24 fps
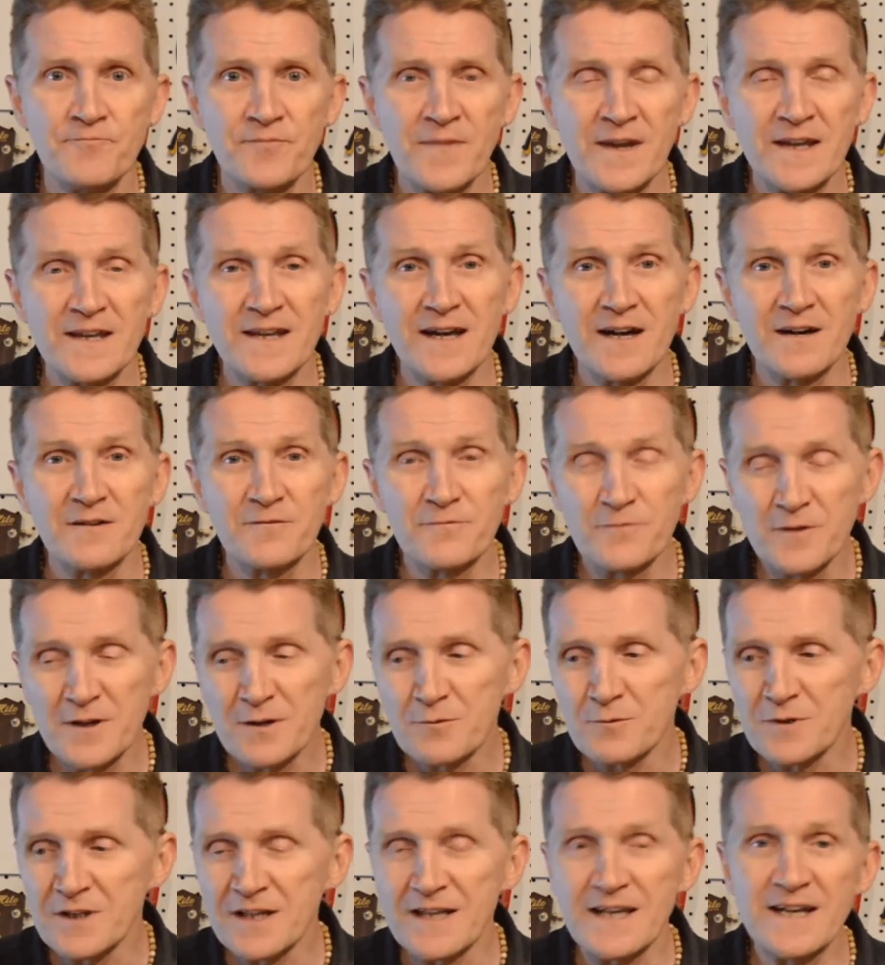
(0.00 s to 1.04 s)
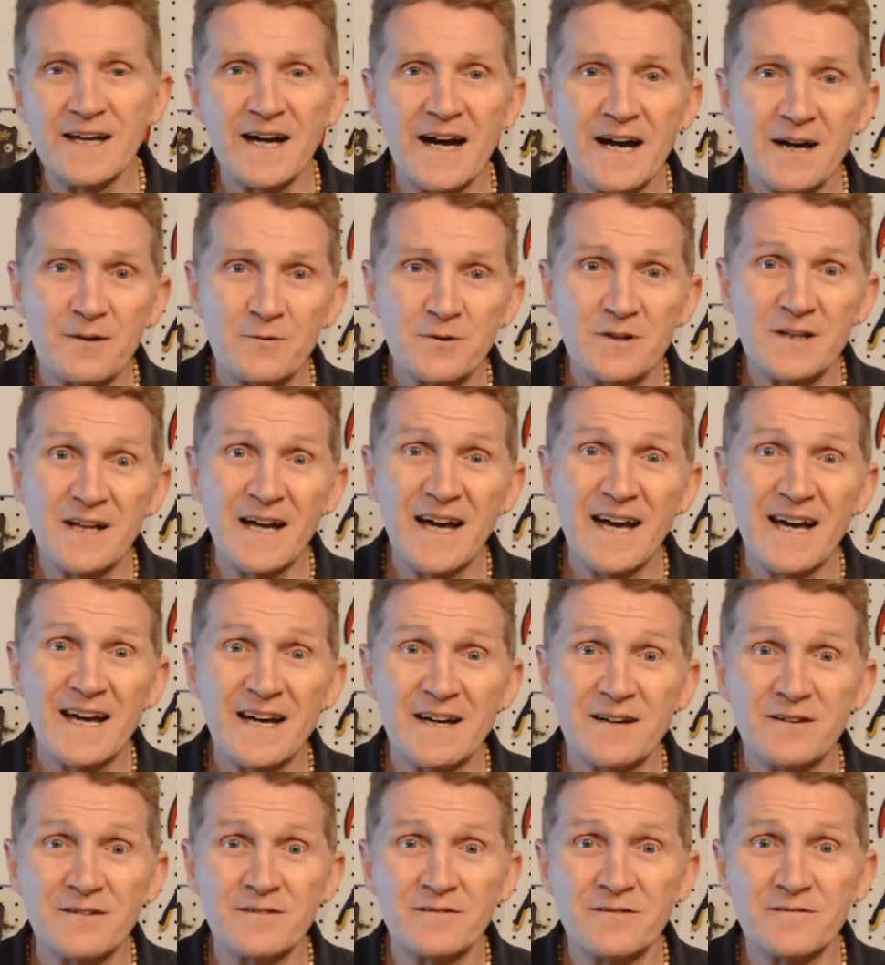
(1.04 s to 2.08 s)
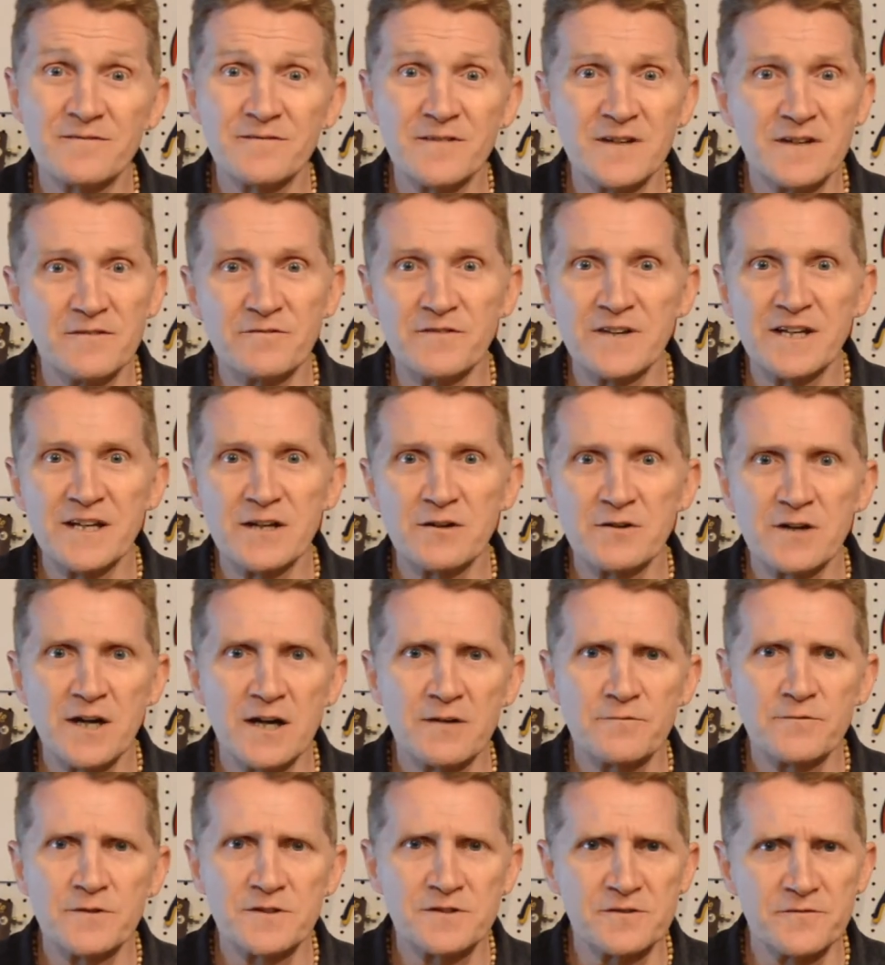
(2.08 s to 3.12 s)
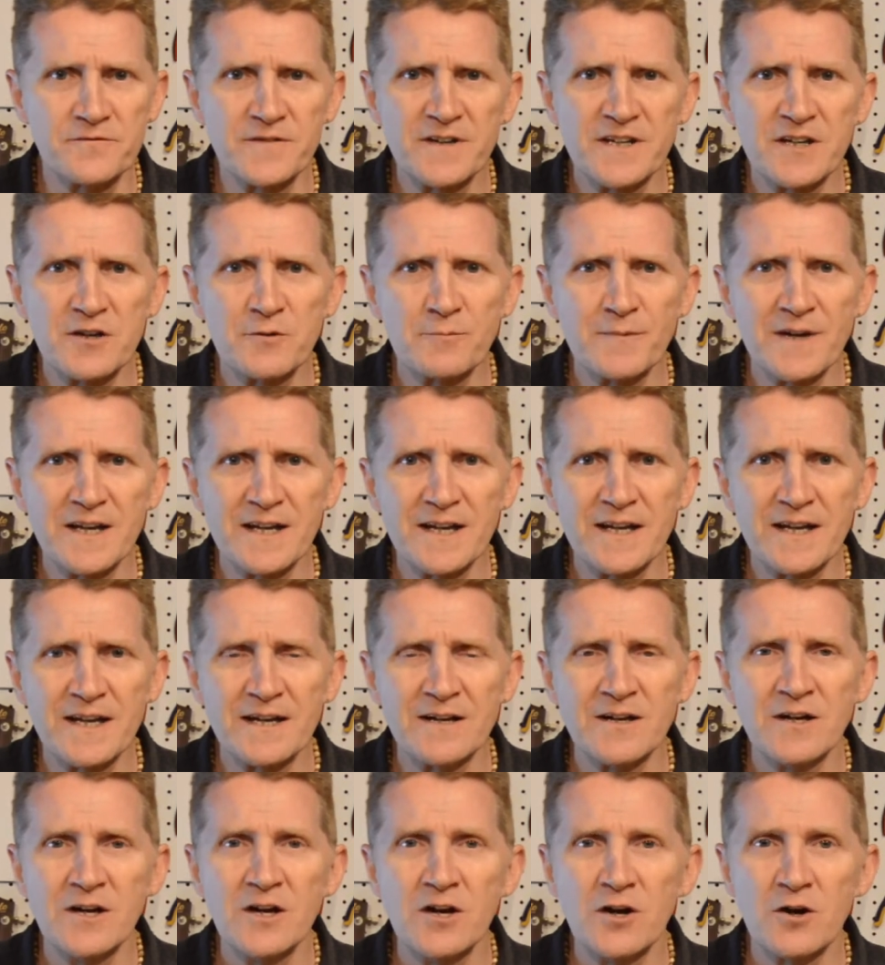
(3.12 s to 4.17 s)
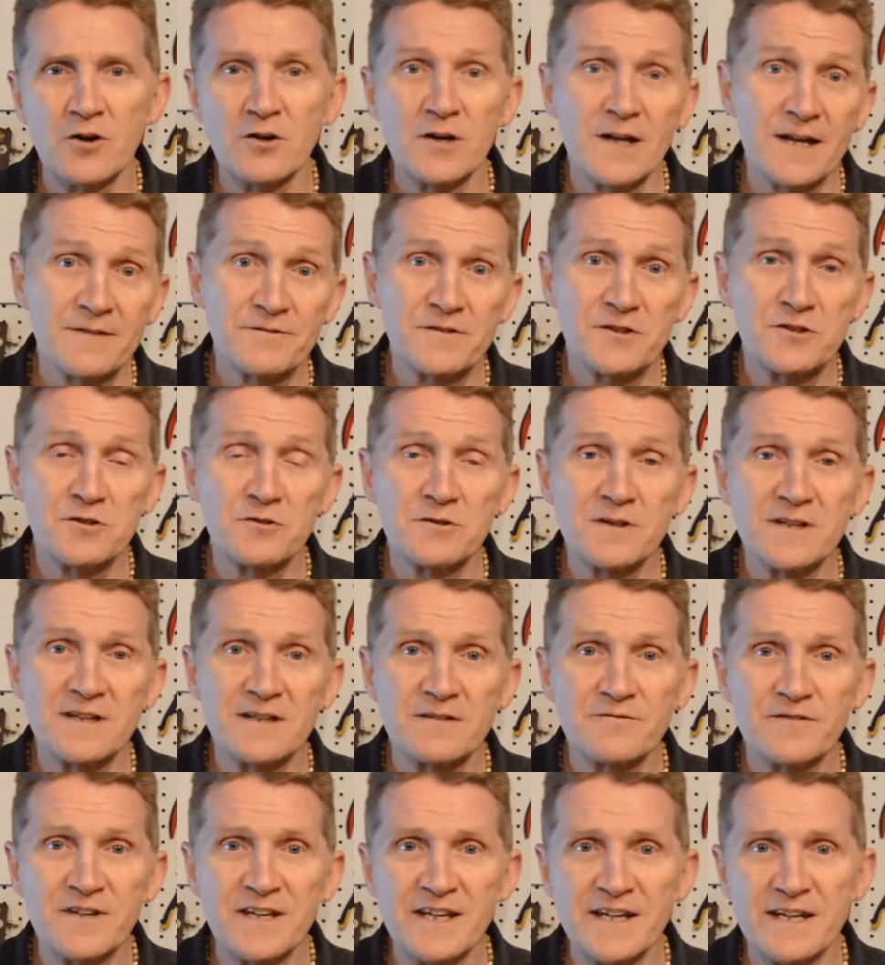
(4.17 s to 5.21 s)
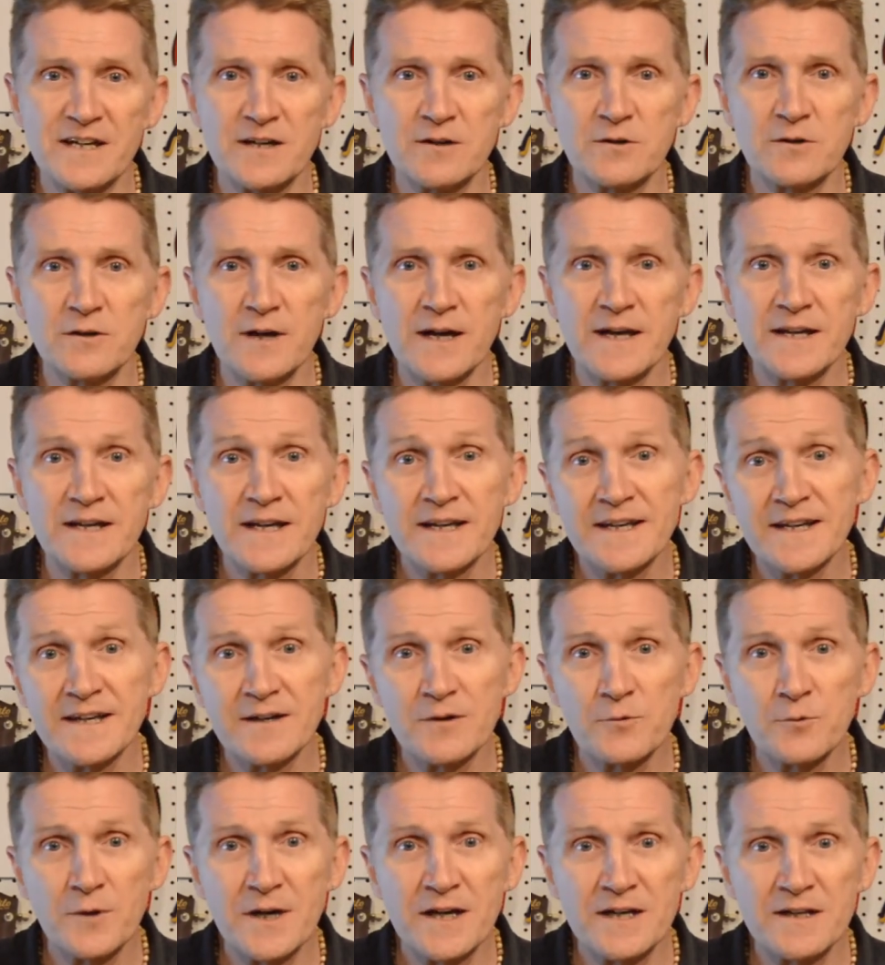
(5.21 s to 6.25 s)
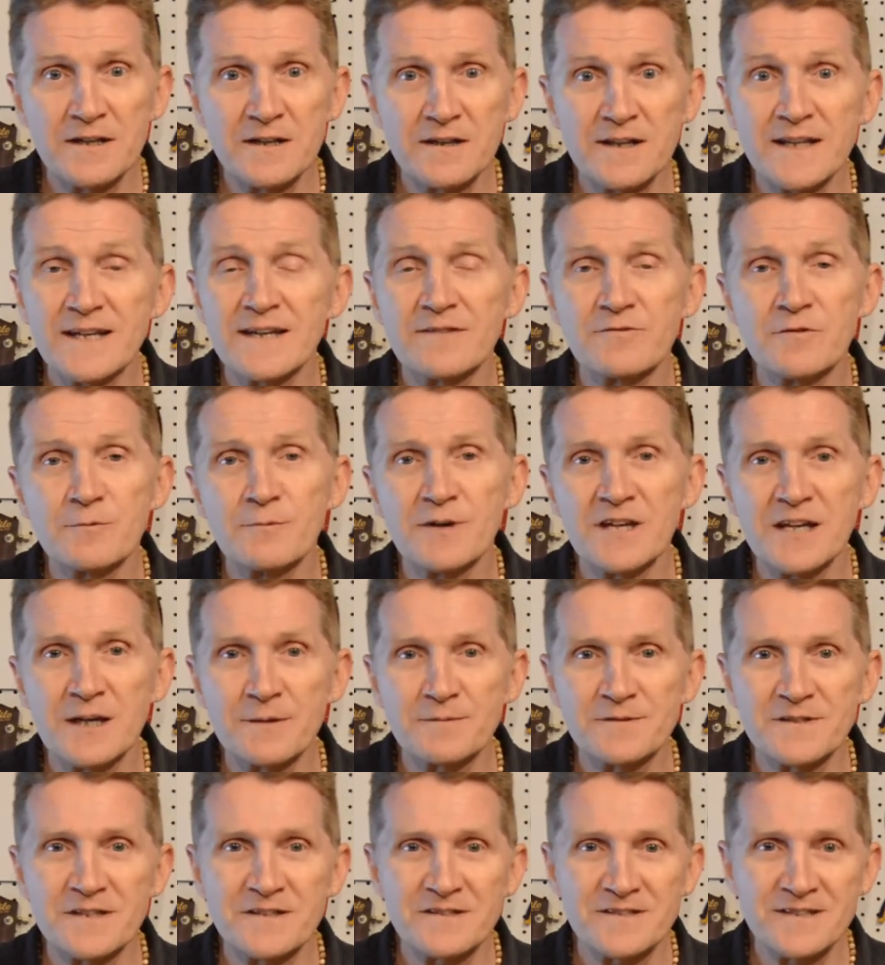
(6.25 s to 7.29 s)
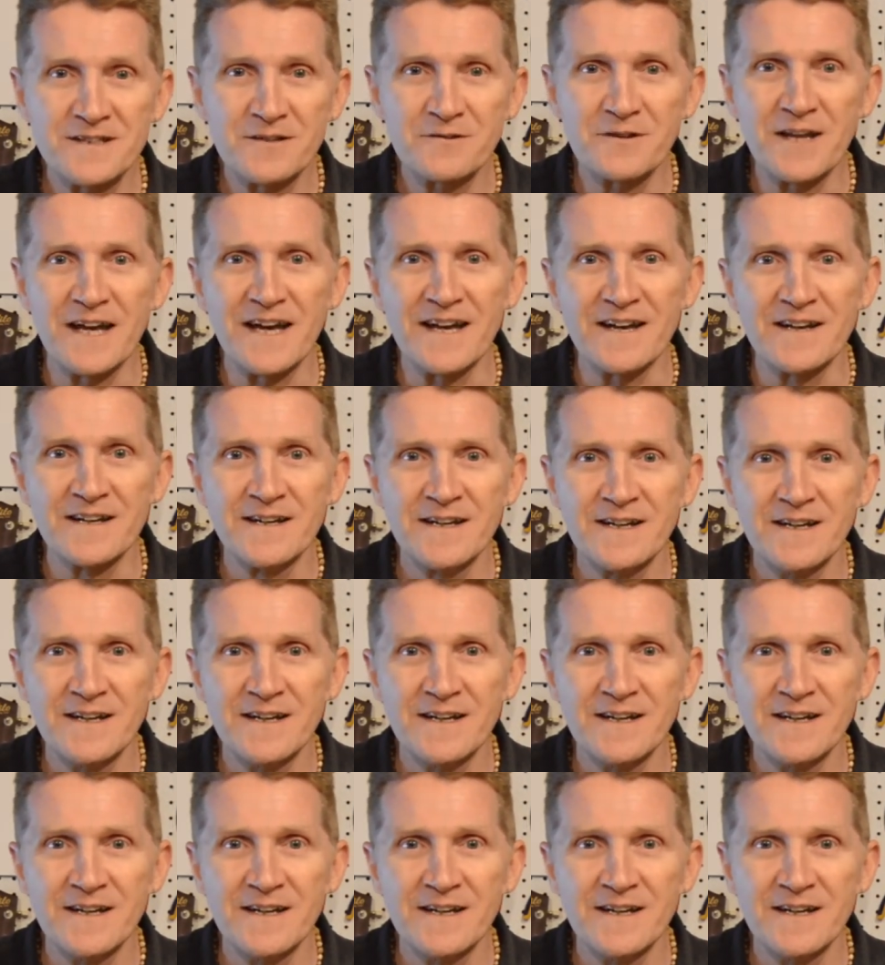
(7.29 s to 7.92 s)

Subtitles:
Now, frequently, I will have a video conference or video meeting, or I'll have to shoot a little video, and I needed a way to let everybody upstairs know that.